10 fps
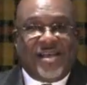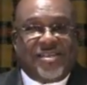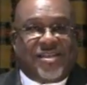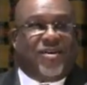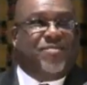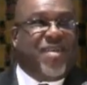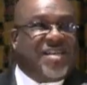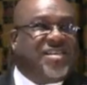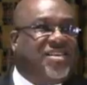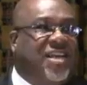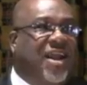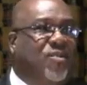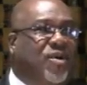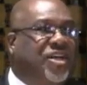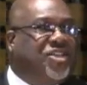So the message that I
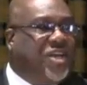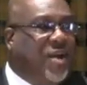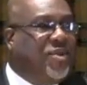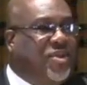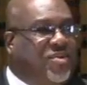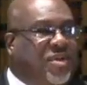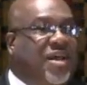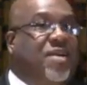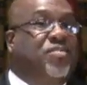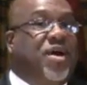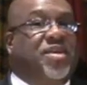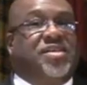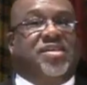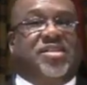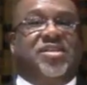want to share with you today,
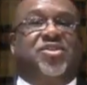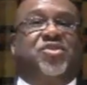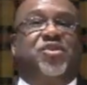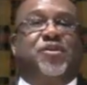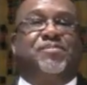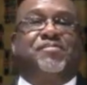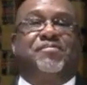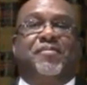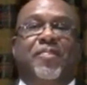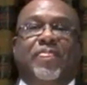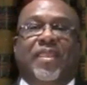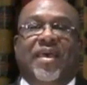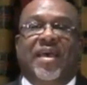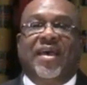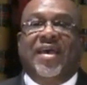brothers and sisters,
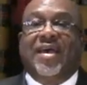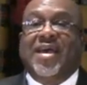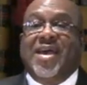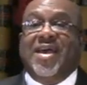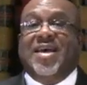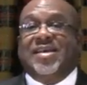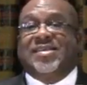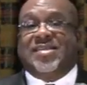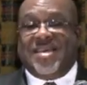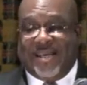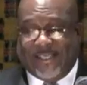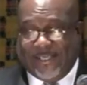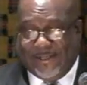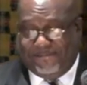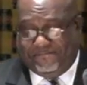is
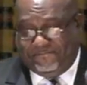this.